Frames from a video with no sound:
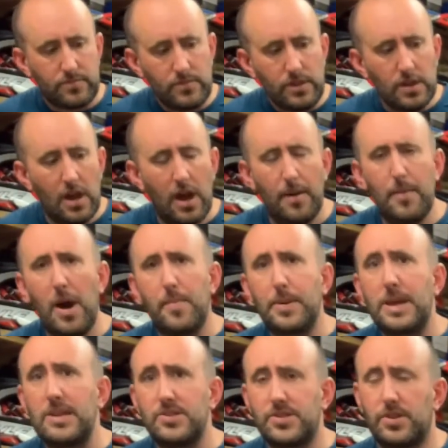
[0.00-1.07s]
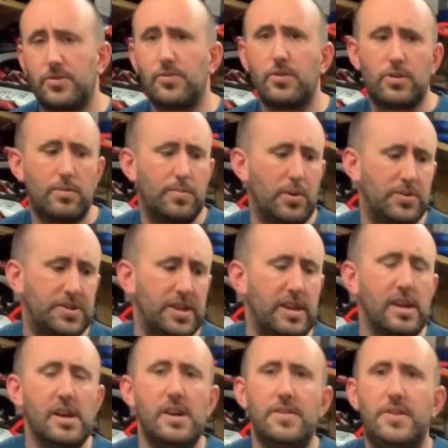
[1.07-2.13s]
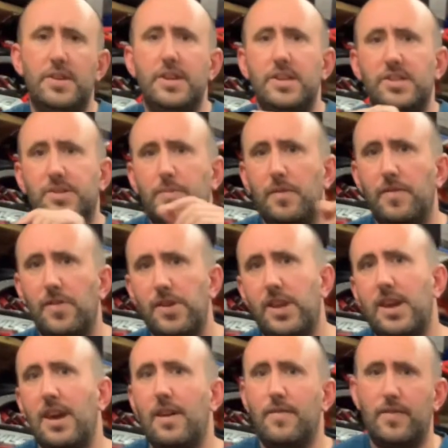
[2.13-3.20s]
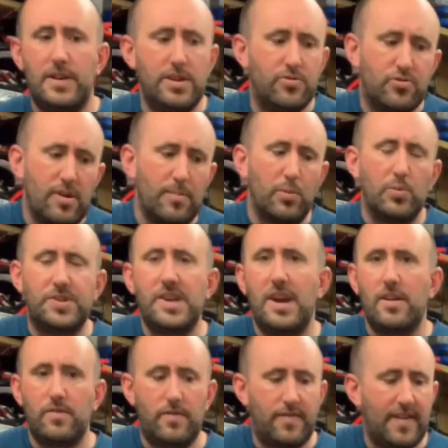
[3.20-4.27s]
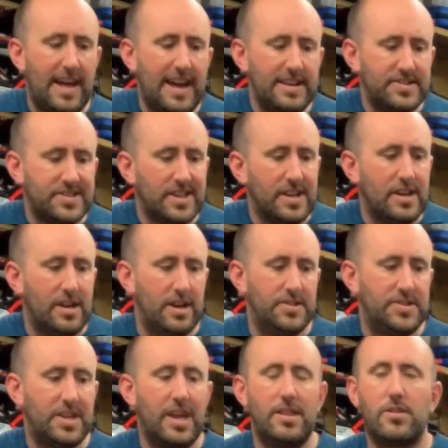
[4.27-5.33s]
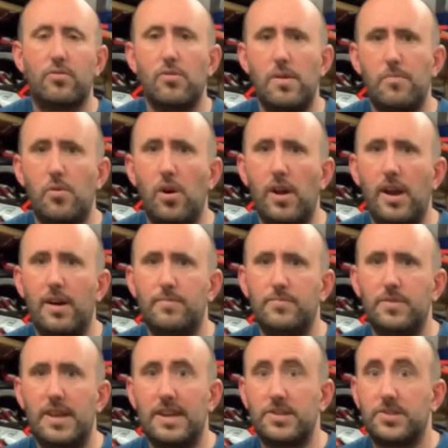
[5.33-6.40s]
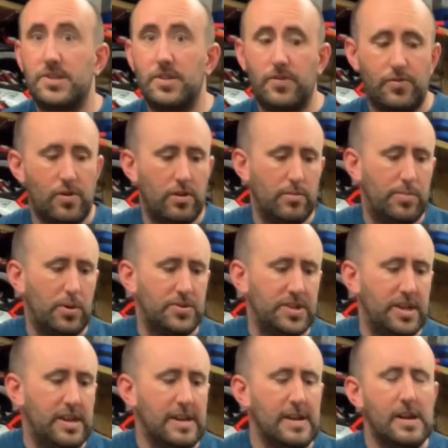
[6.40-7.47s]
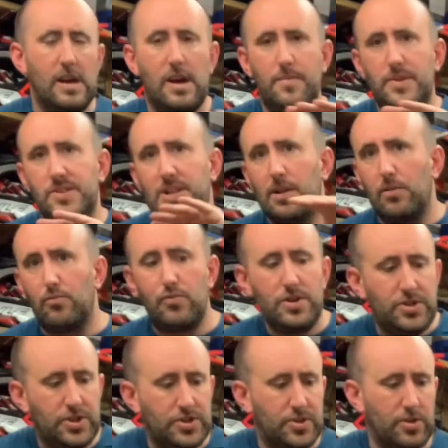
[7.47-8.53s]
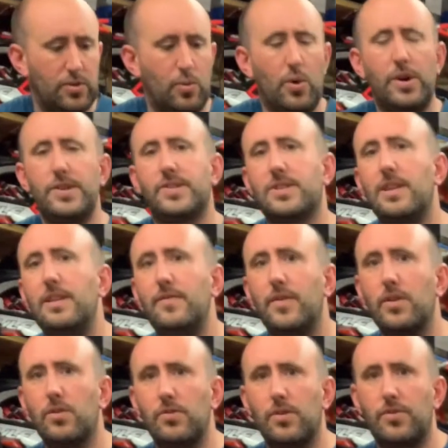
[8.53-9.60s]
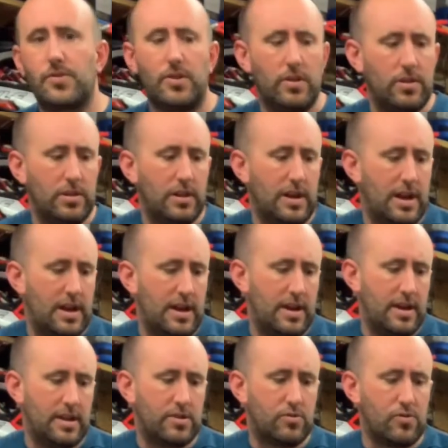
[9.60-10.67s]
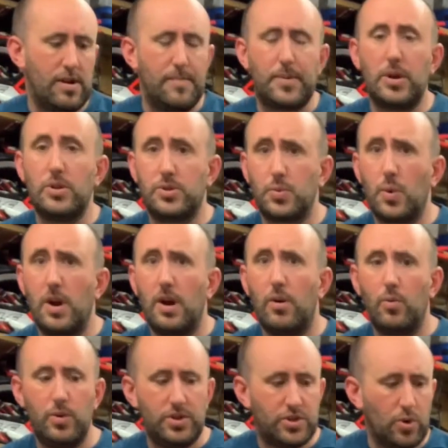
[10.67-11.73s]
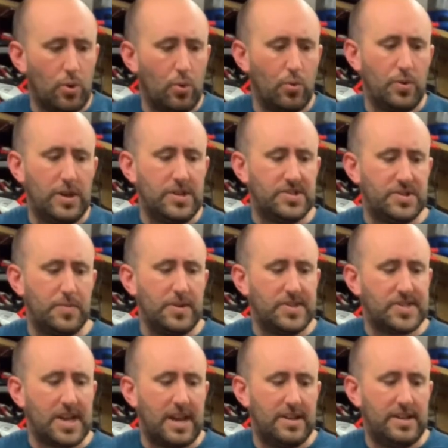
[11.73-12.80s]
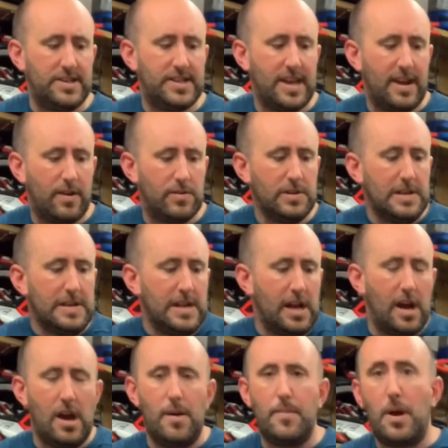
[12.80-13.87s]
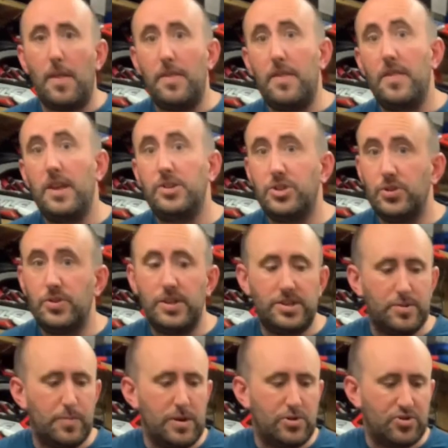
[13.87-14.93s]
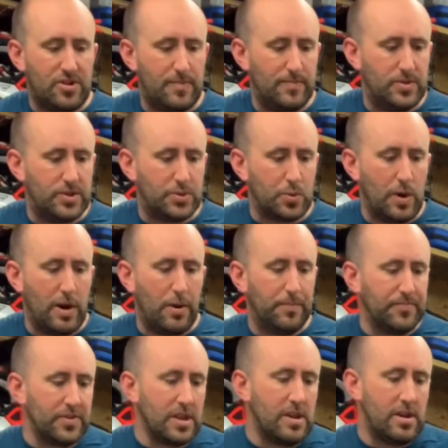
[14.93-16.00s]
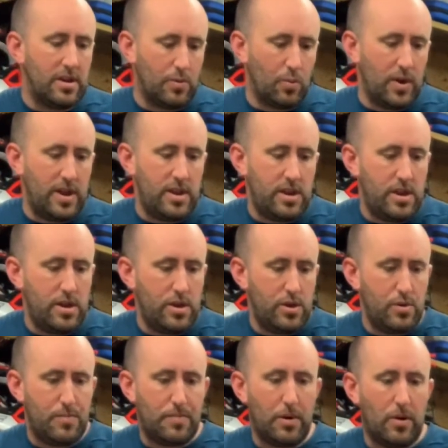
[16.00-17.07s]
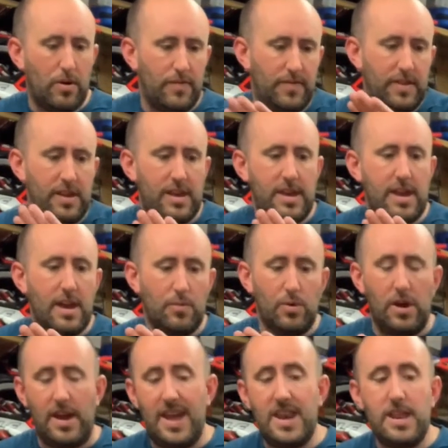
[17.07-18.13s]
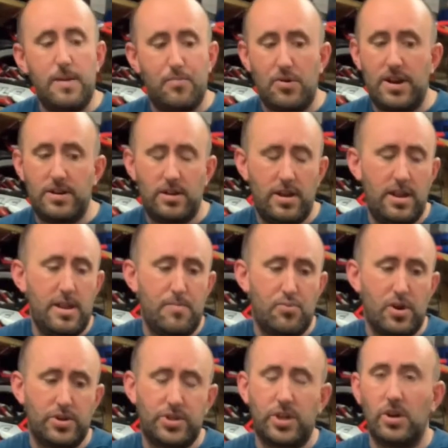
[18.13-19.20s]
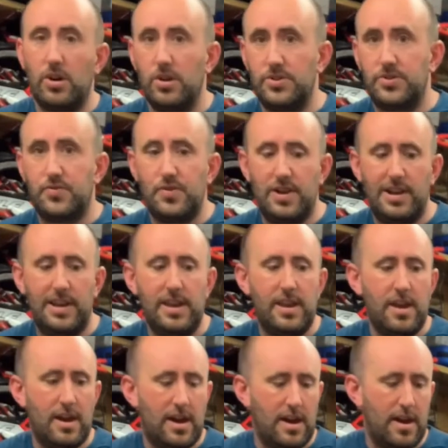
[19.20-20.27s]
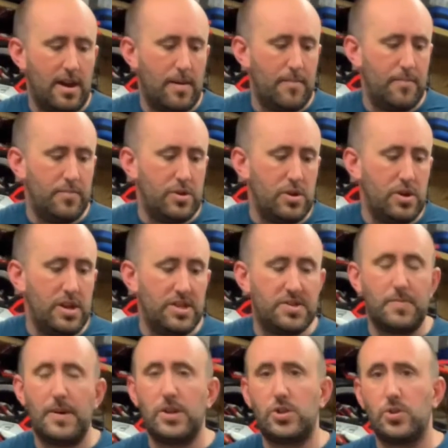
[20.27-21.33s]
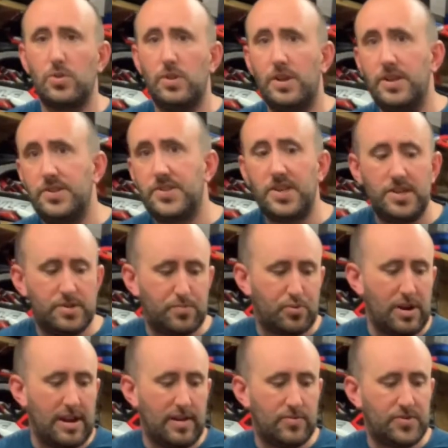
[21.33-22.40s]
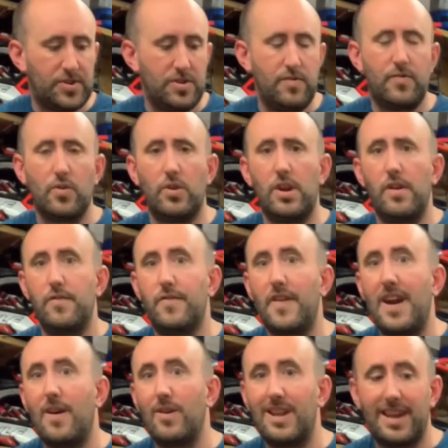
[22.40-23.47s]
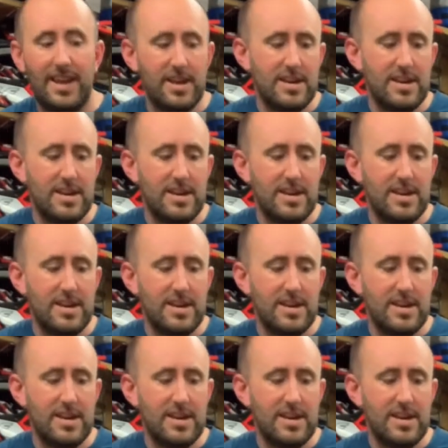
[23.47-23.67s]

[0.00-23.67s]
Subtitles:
up against the throttle body that needs to be very carefully dremeled down flat to get the grip right up next to the throttle body. There's little ridges on the white sleeving on the throttle grip as well, which all needs to be sanded down, and then they do need to be trimmed as well. When you put on any brush guards, really, you need to make sure that it sits proud so that you've got no fouling